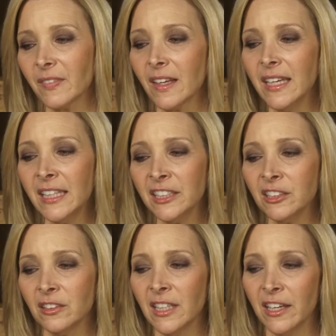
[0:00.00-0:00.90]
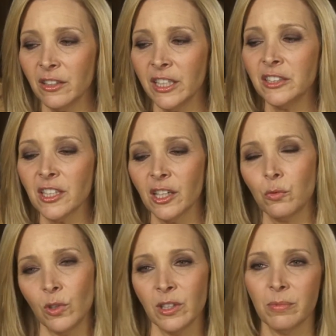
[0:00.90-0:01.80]
He let, he talked
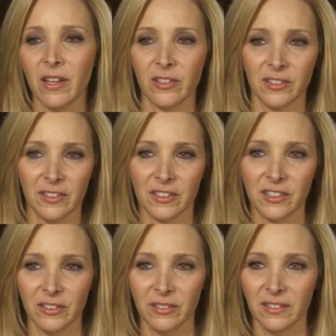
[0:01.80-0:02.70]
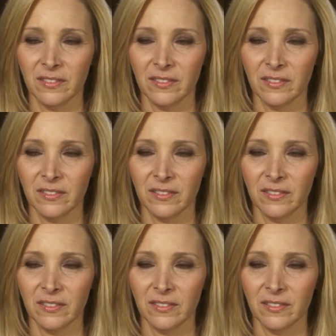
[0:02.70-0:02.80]
Warner Brothers into